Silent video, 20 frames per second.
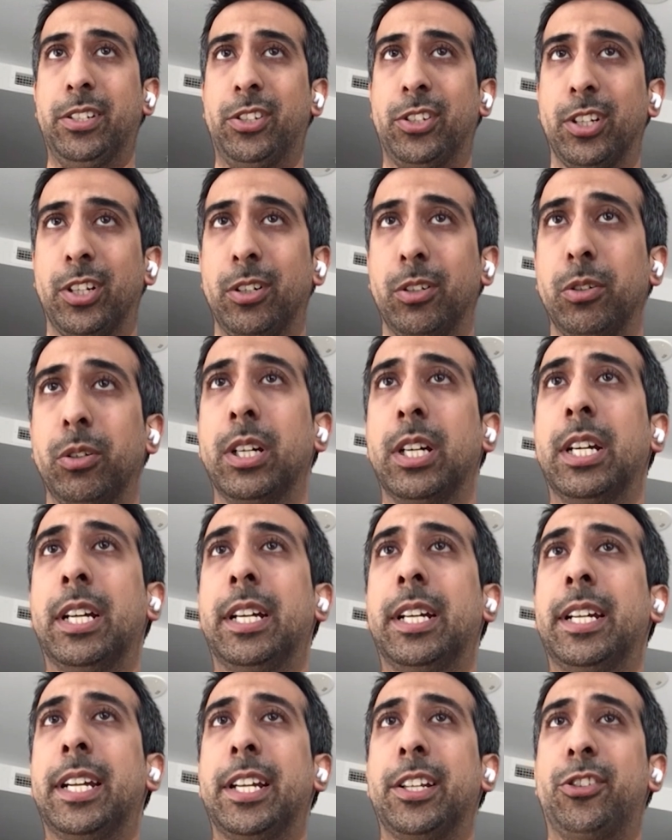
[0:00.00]
So
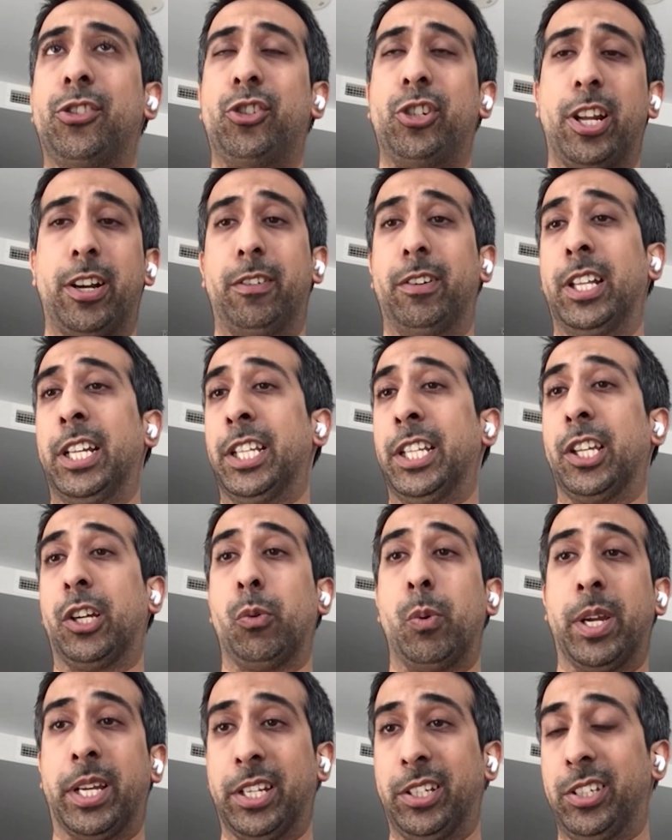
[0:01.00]
it's generally the
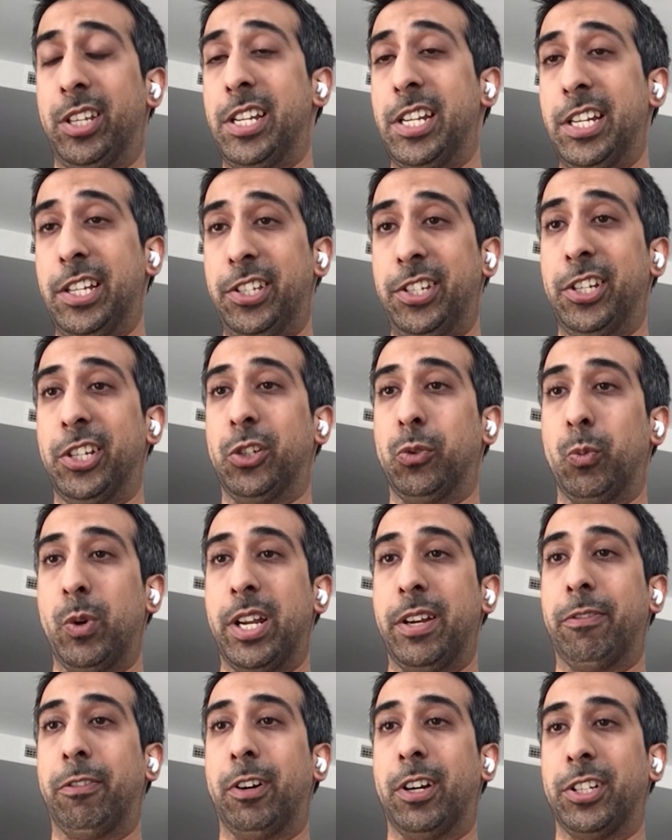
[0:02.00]
quickest and easiest
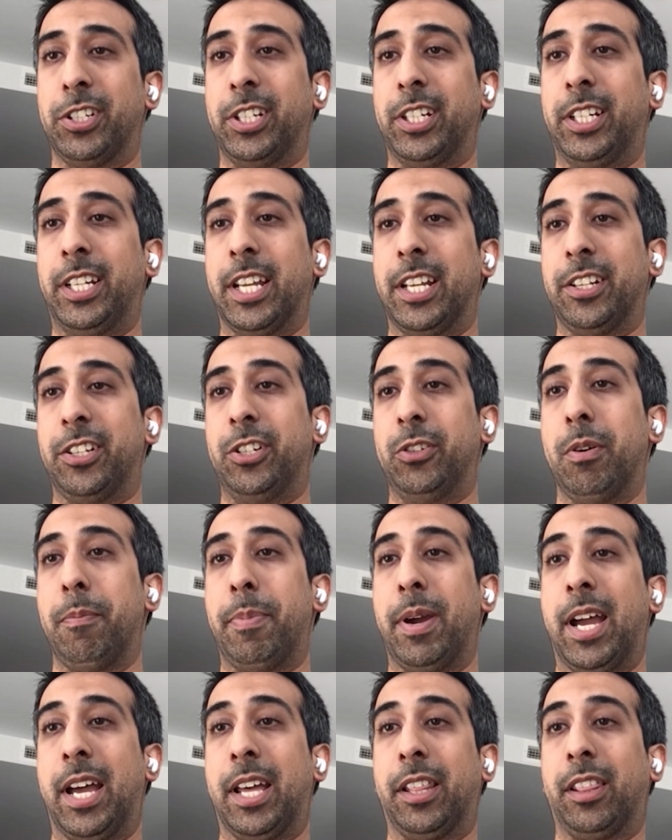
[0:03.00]
way for us to get to a
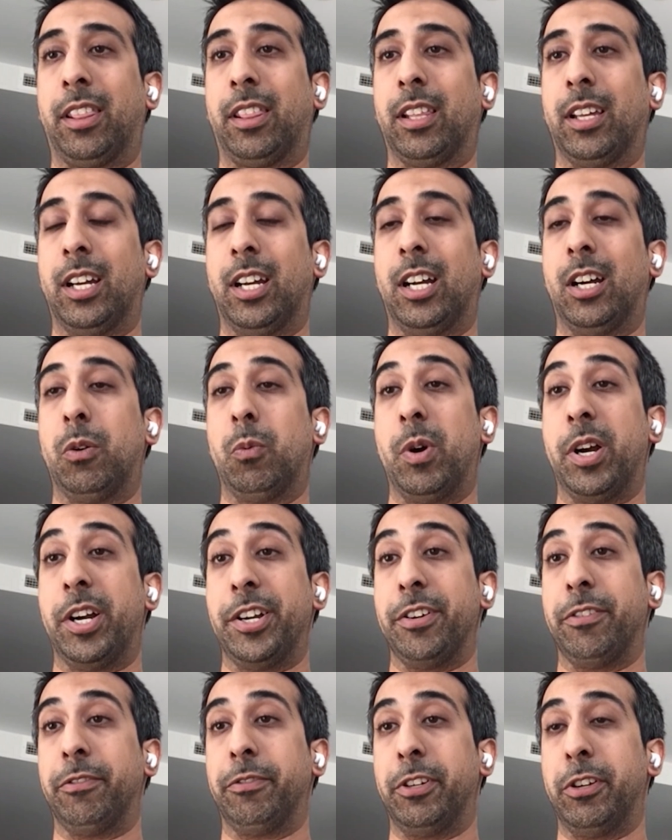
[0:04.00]
path where
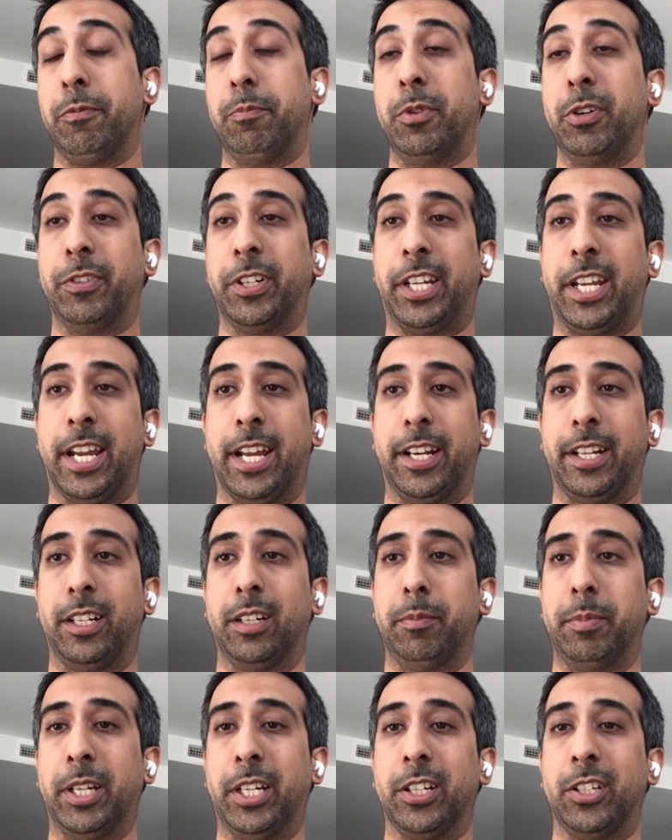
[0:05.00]
you've moved to
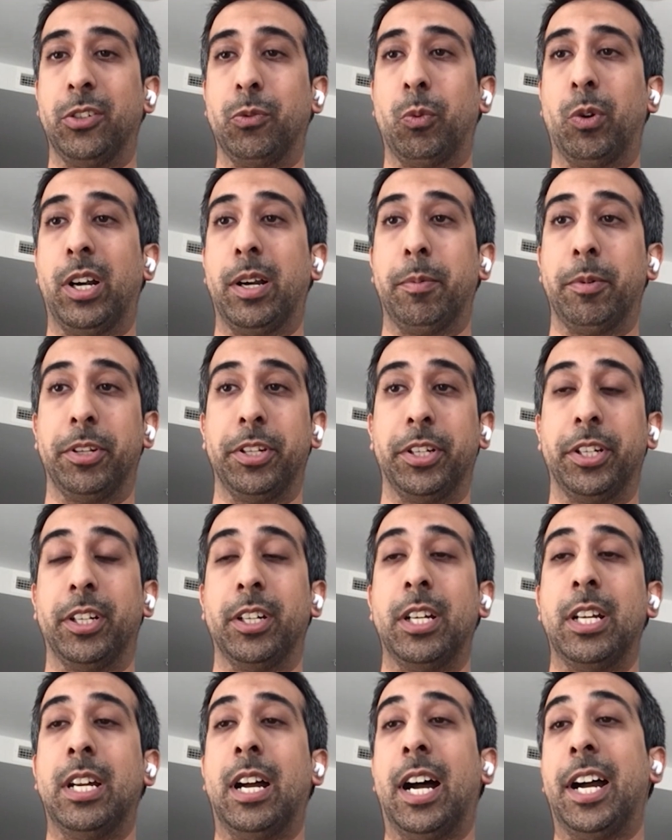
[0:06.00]
Canada, because we're able to
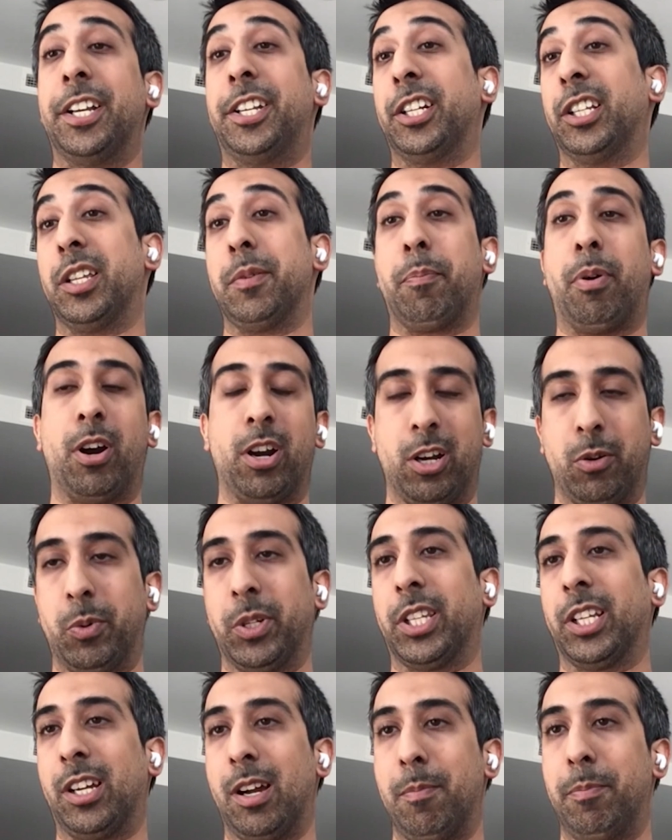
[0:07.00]
ideally partner
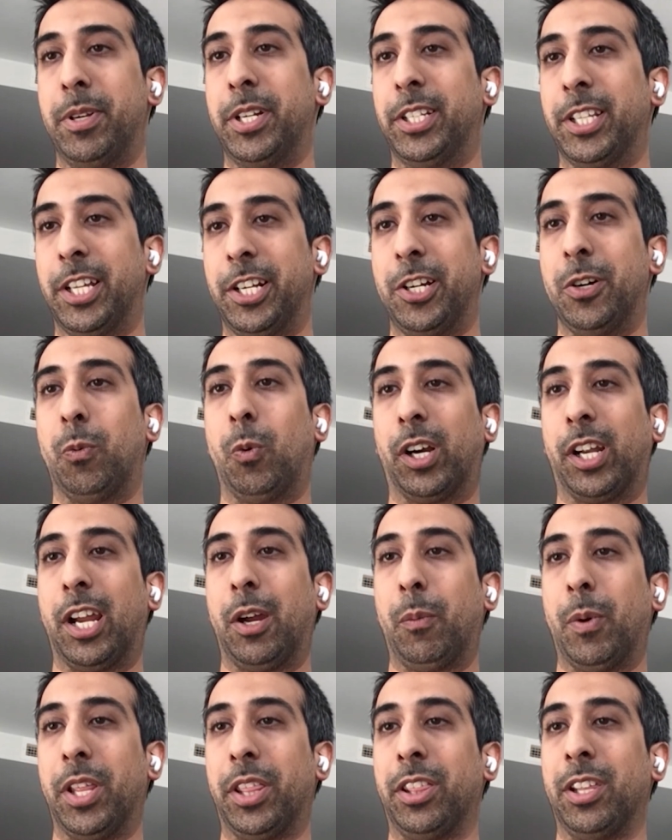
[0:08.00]
with the company that you're
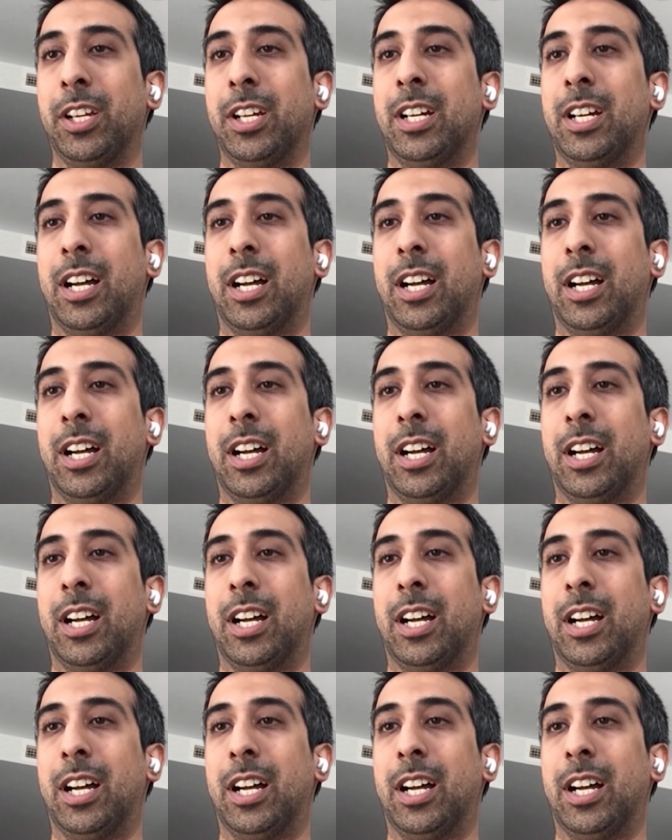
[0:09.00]
working with,